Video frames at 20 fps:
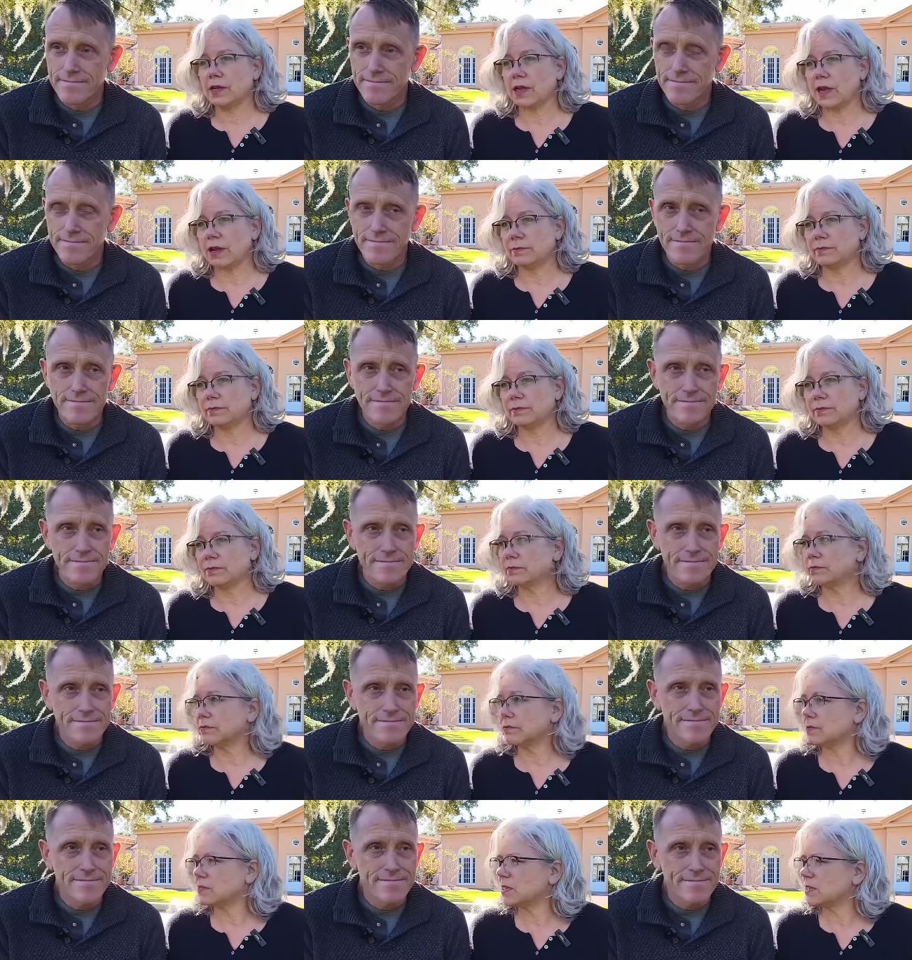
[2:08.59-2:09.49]
Speaker 1: Um,
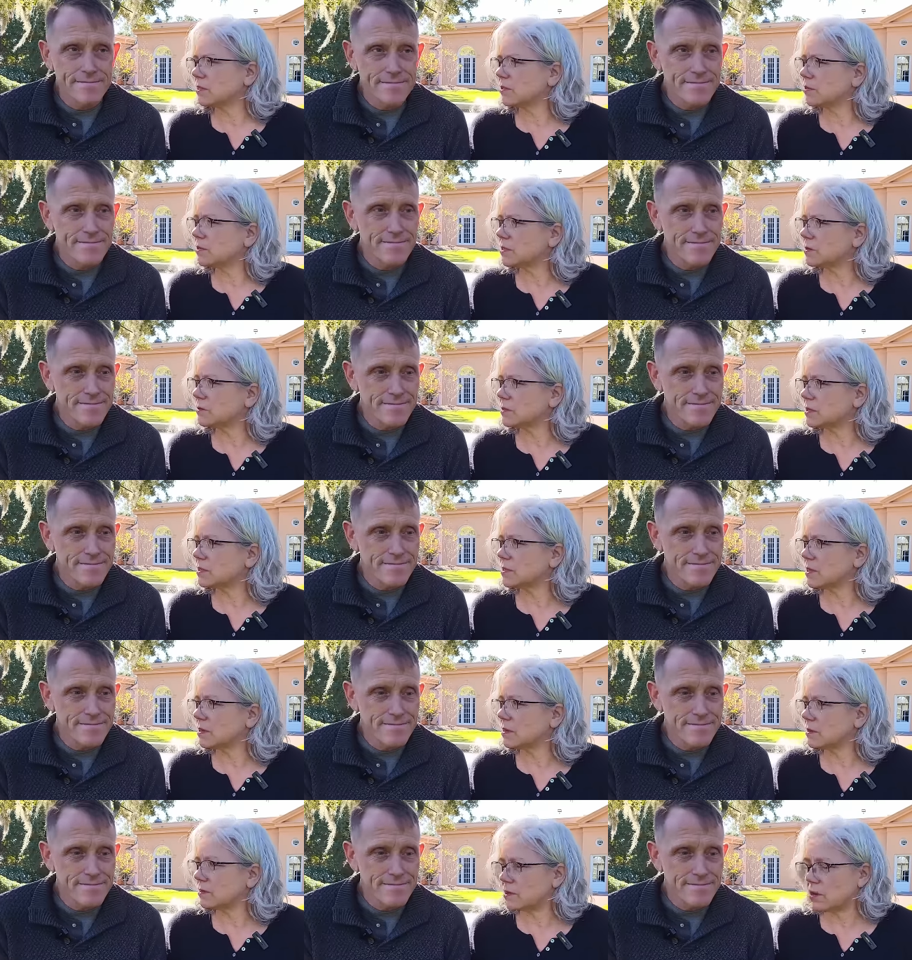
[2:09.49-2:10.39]
St. Louis, it was
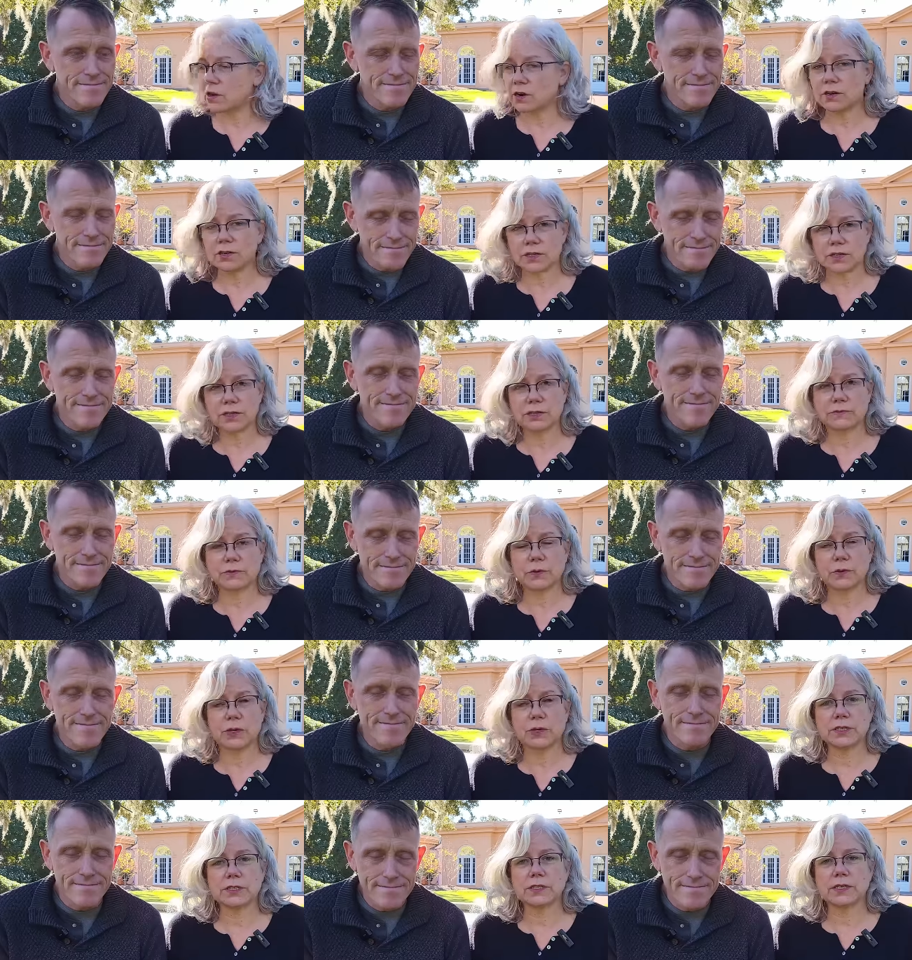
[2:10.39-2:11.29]
the, the Arch, of
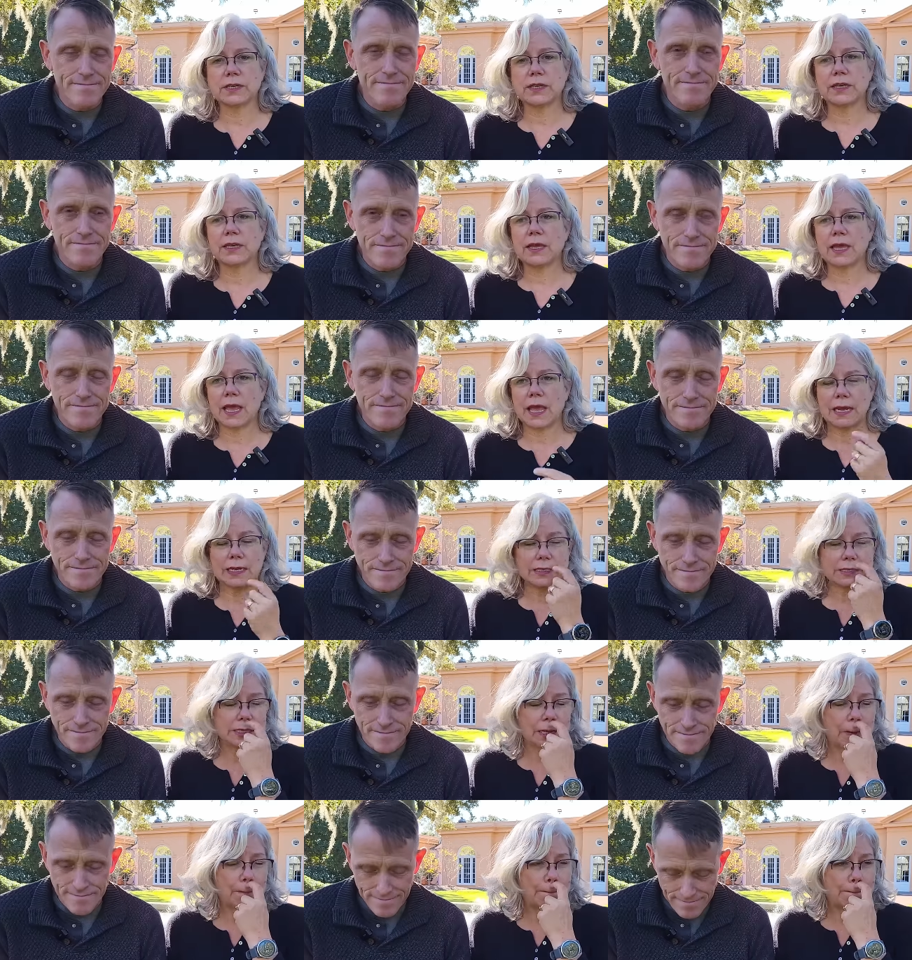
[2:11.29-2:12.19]
course. Mm -hmm.
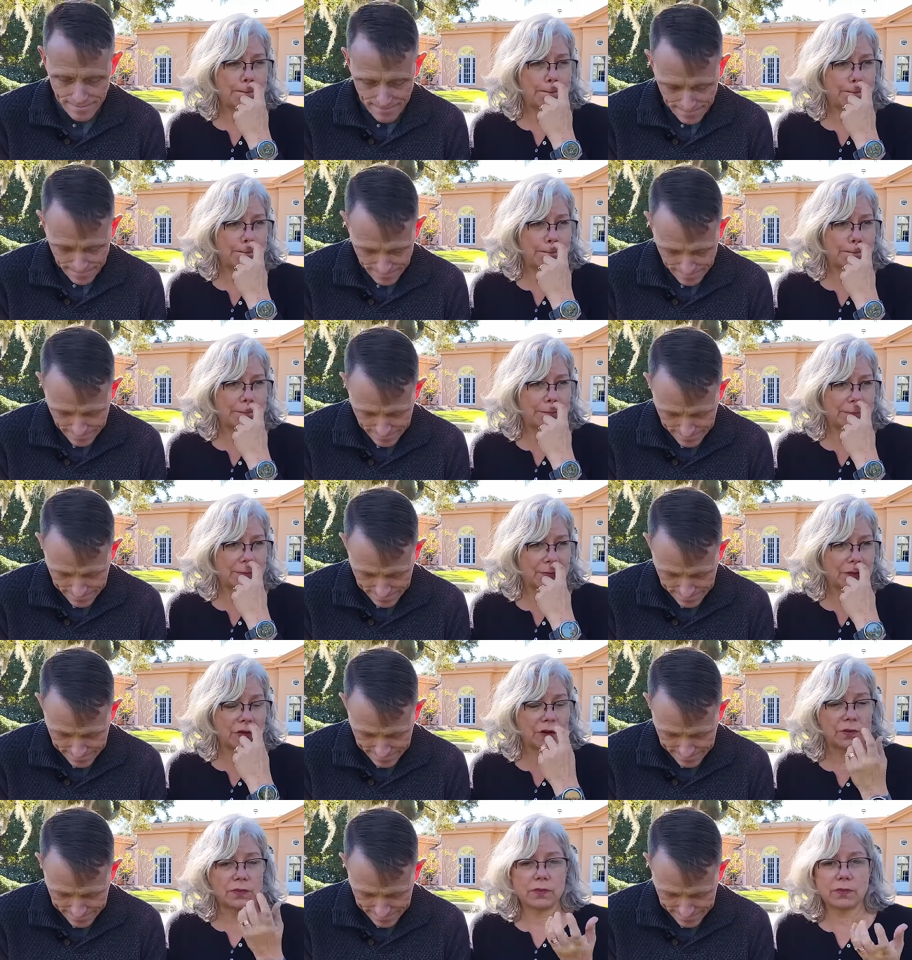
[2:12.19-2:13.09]
And, um,
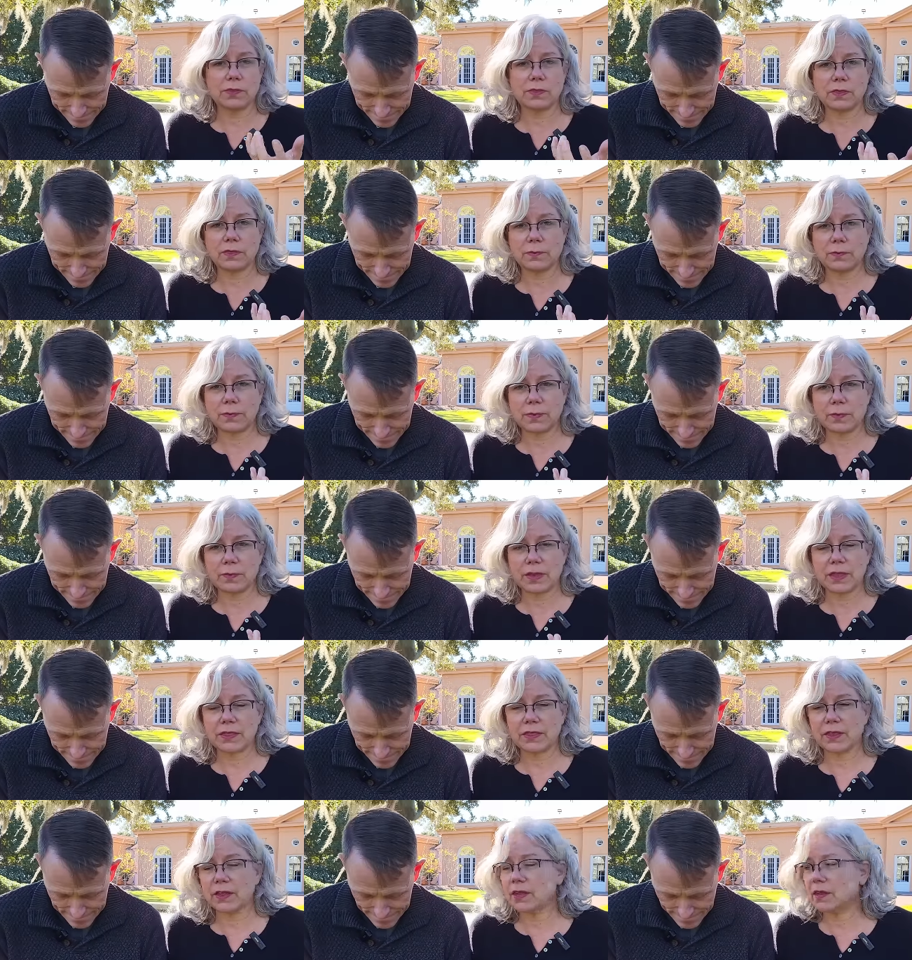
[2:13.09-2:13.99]
you know, the, the, the
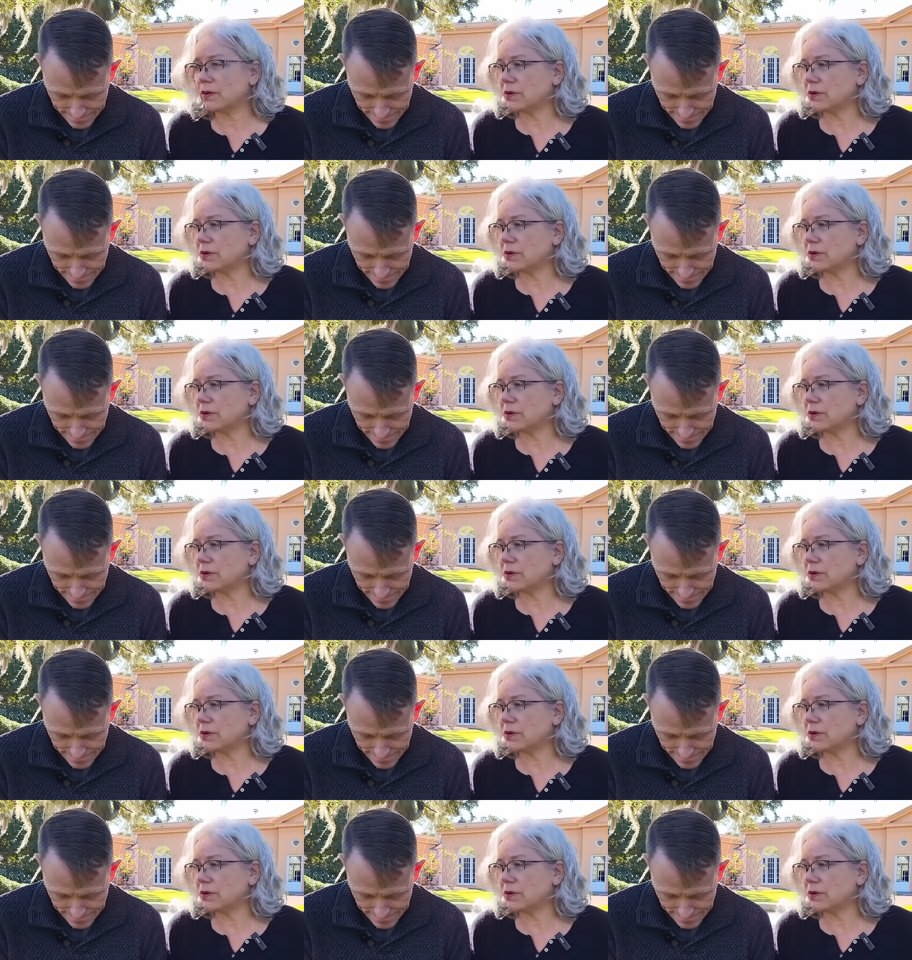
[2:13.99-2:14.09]
big thing